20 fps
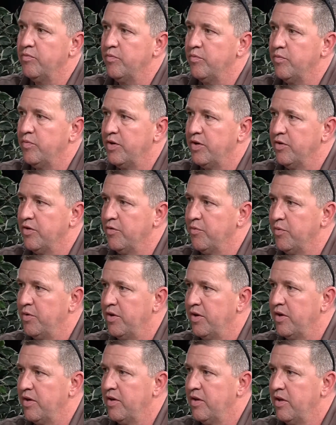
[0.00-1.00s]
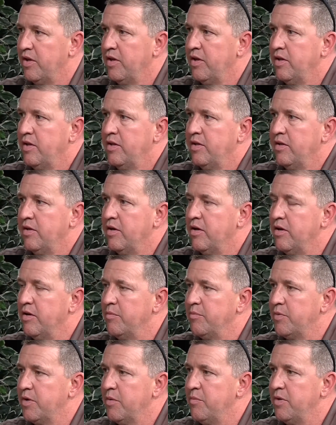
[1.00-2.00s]
You know, we're not
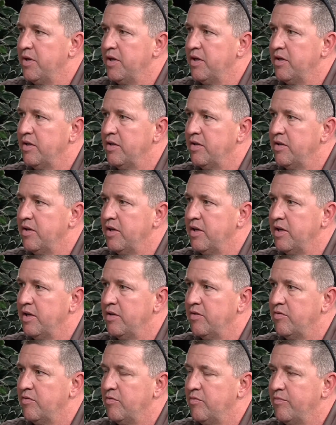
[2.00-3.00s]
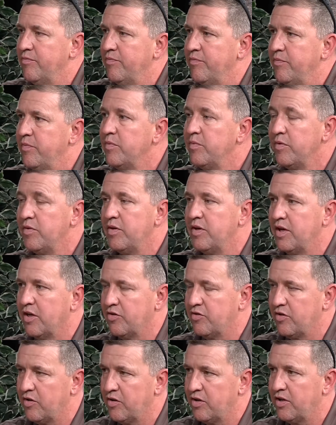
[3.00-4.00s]
coming in and
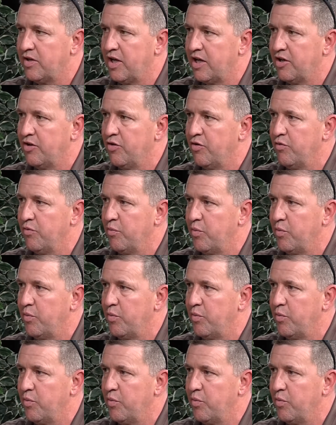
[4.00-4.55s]
necessarily taking over.